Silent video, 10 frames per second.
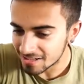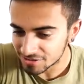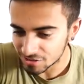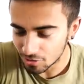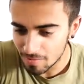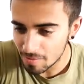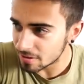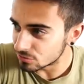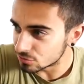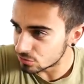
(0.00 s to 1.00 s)
So
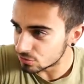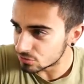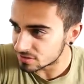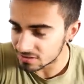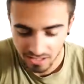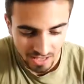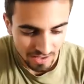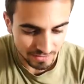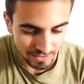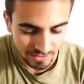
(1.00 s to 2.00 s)
Mamadou, do you still
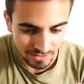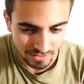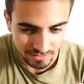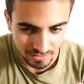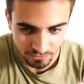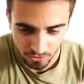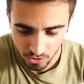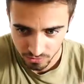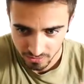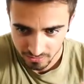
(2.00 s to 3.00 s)
have the
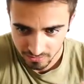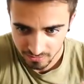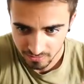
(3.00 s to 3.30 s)
phone?